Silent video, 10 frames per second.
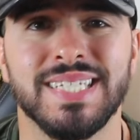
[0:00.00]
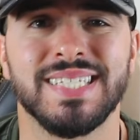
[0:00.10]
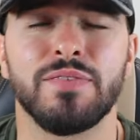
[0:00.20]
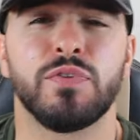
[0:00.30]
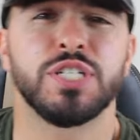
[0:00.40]
that's
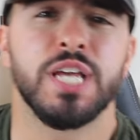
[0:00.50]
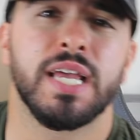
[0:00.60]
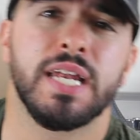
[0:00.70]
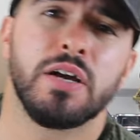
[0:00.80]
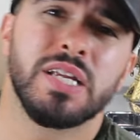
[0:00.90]
it for
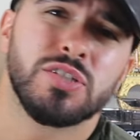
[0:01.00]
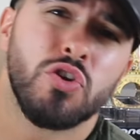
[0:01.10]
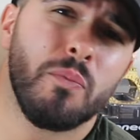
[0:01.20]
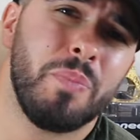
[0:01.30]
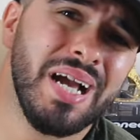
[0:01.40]
checking out this
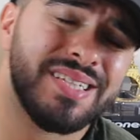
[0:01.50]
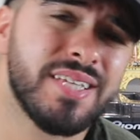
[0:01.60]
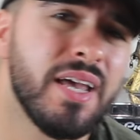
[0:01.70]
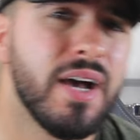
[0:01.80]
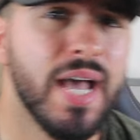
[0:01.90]
song by
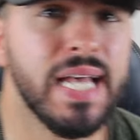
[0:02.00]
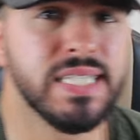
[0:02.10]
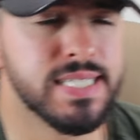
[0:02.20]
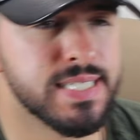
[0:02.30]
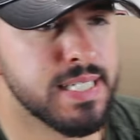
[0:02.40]
Tea and
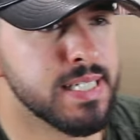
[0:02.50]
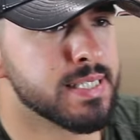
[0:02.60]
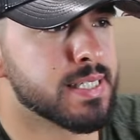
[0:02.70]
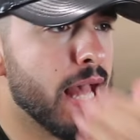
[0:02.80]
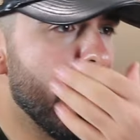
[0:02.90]

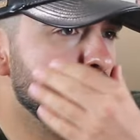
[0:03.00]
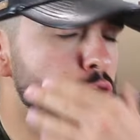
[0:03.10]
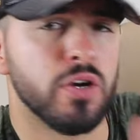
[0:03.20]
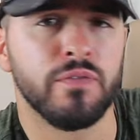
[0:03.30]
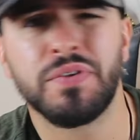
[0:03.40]
Azis. And
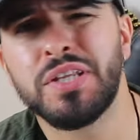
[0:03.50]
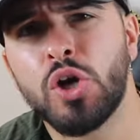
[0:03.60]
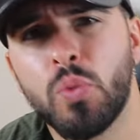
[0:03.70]
look, video